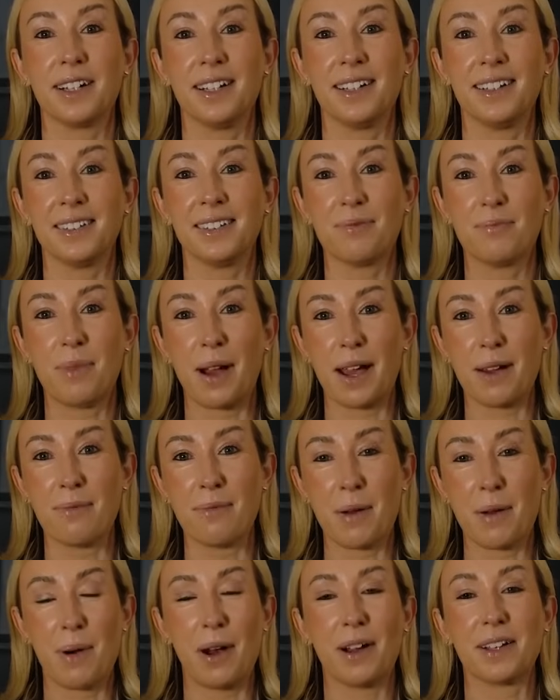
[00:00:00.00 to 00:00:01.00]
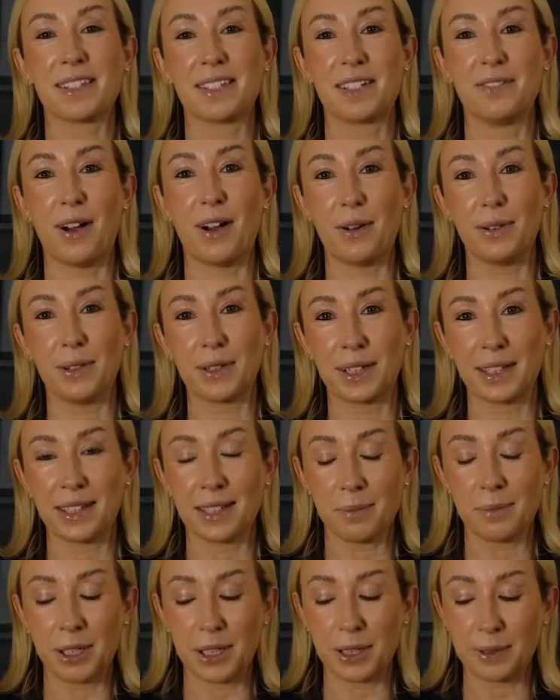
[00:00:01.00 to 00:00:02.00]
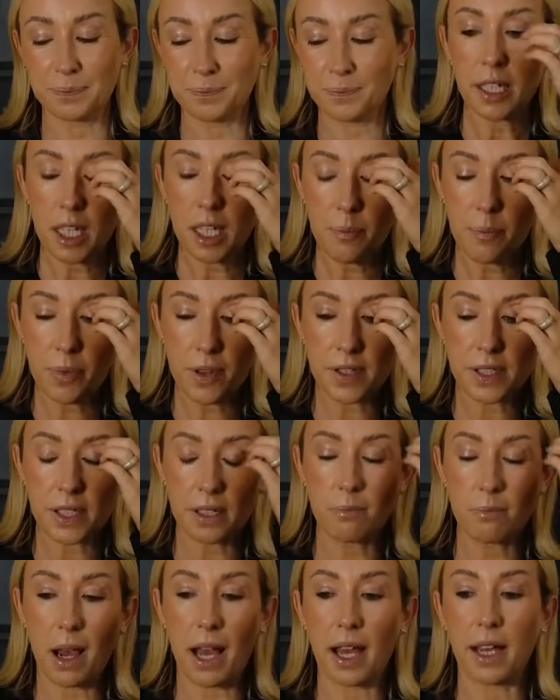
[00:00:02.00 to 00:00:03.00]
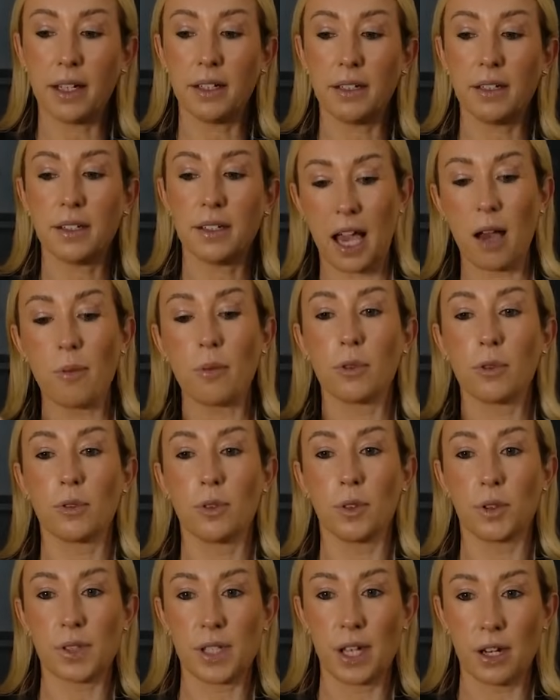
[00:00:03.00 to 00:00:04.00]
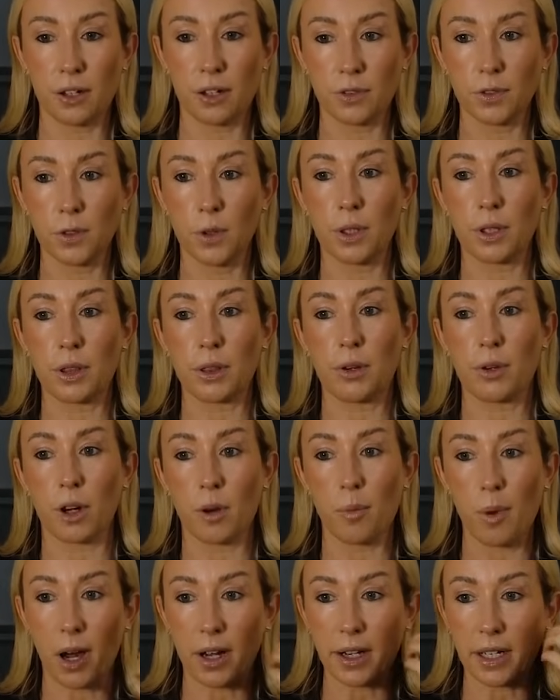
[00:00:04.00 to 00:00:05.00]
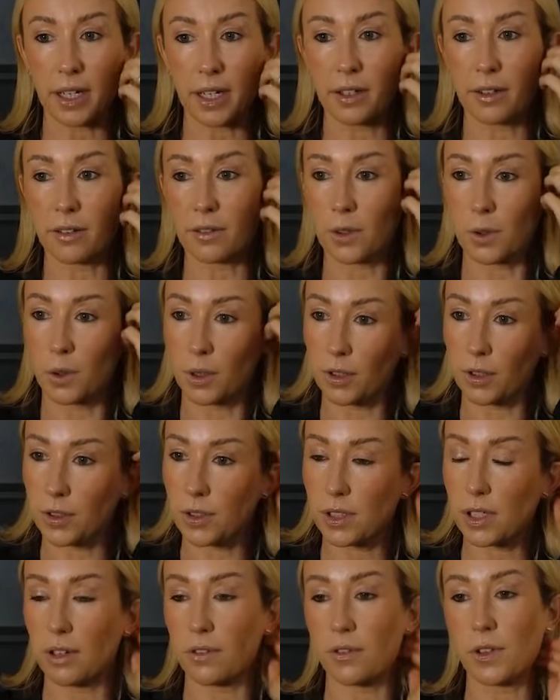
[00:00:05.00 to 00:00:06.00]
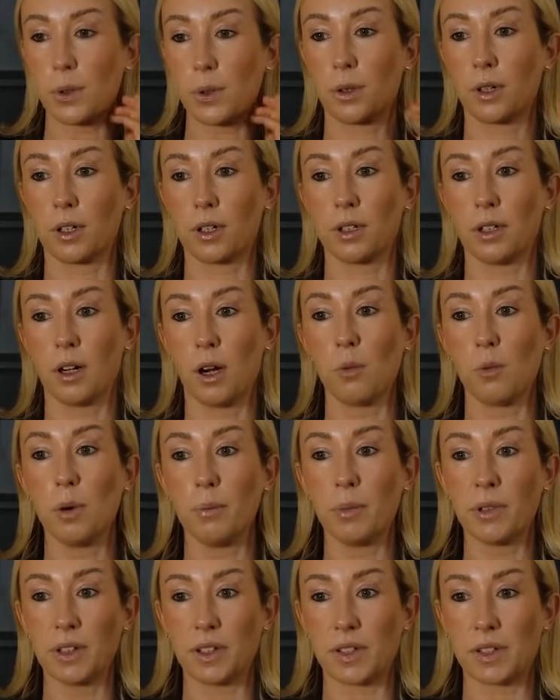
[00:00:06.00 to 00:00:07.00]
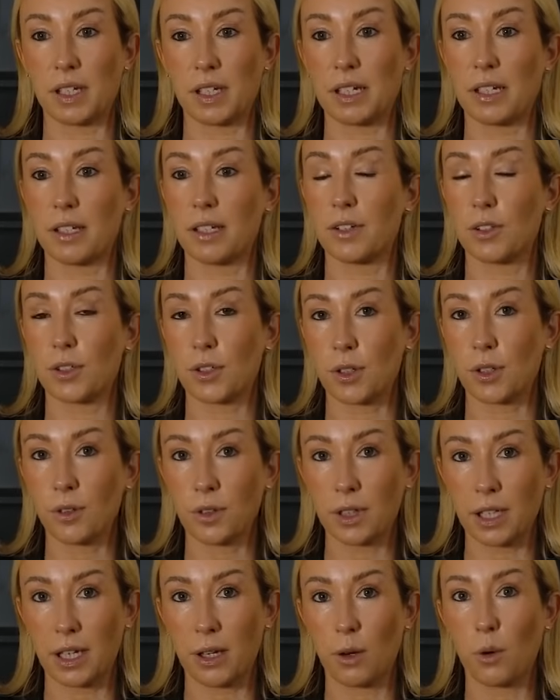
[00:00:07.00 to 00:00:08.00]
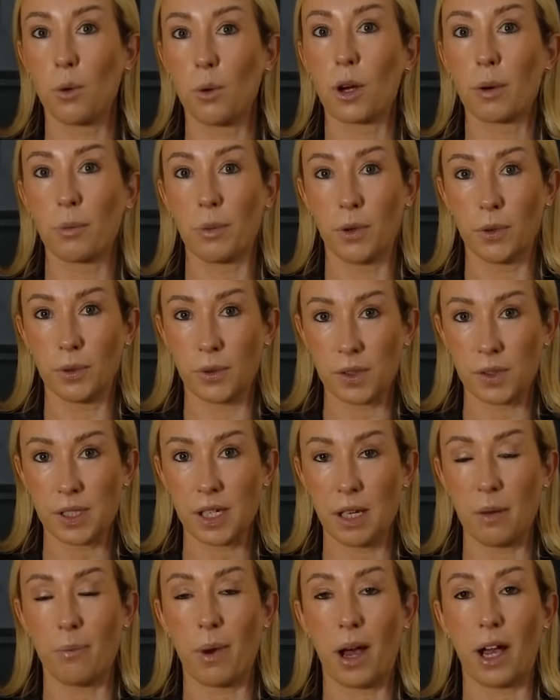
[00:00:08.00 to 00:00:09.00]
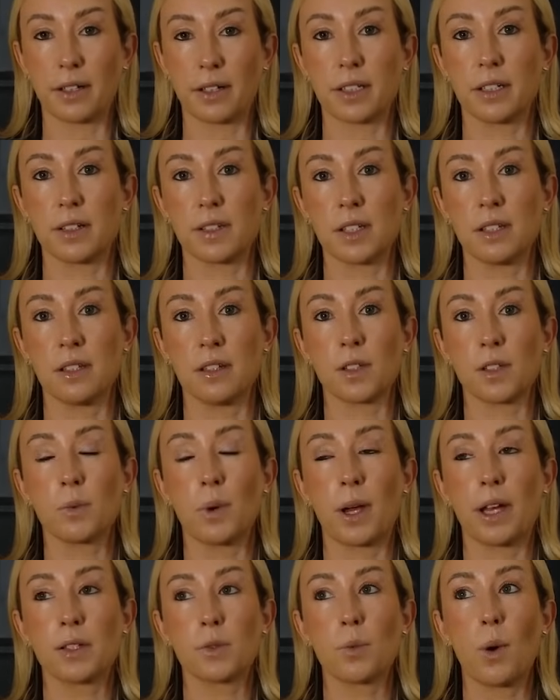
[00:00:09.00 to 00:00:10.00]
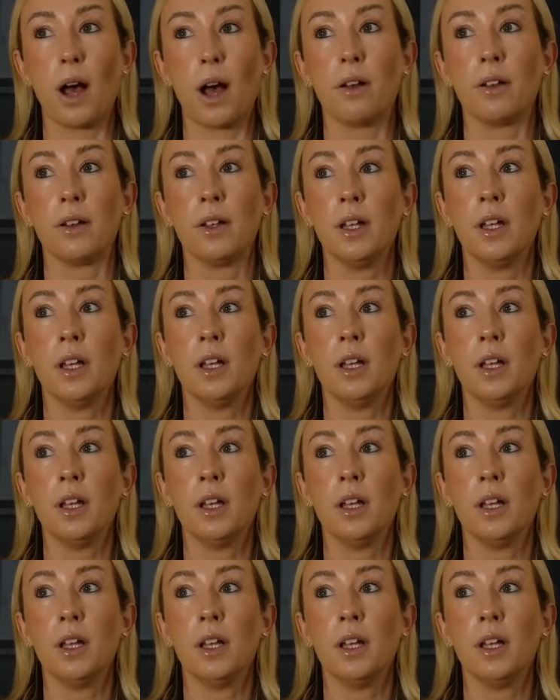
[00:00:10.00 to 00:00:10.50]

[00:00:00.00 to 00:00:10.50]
it by my positive outlook in the mirror. Keep this in mind, chemicals that are flowing through our body. And of course, if you're a woman listening to this, certainly hormones impact us in this way as well.